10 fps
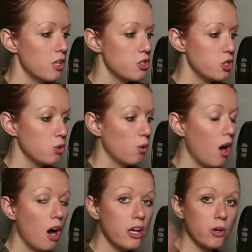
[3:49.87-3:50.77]
to
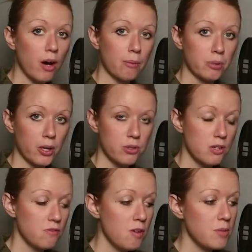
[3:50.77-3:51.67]
auto-upload
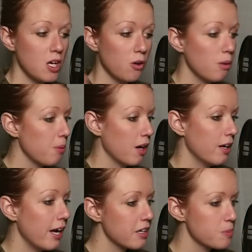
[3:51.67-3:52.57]
to Vimeo
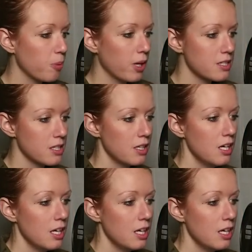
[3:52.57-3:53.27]
upon export.